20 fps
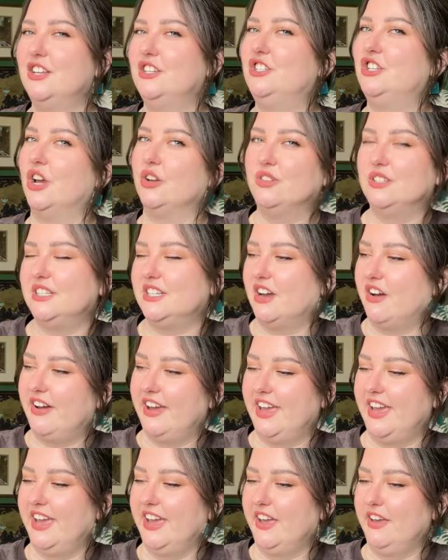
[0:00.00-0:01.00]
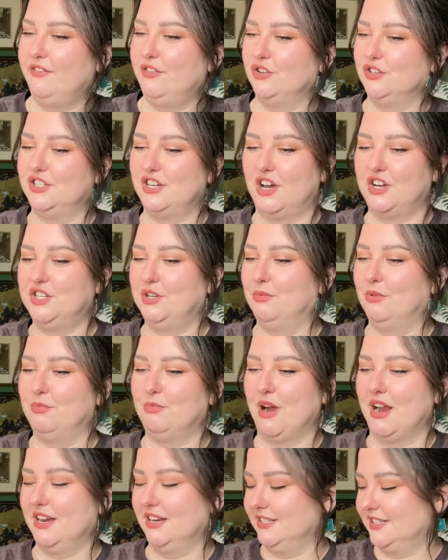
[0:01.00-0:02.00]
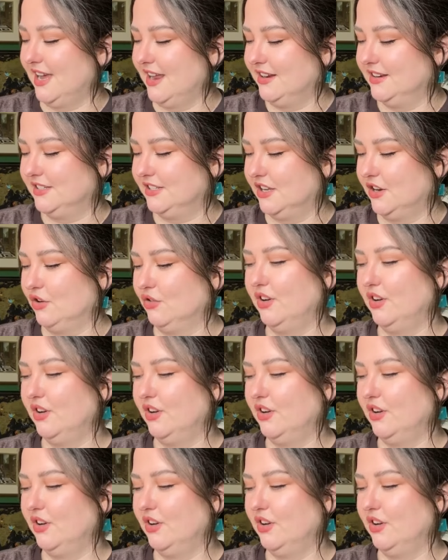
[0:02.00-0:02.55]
don't start here if you're starting with Brandon Sanderson,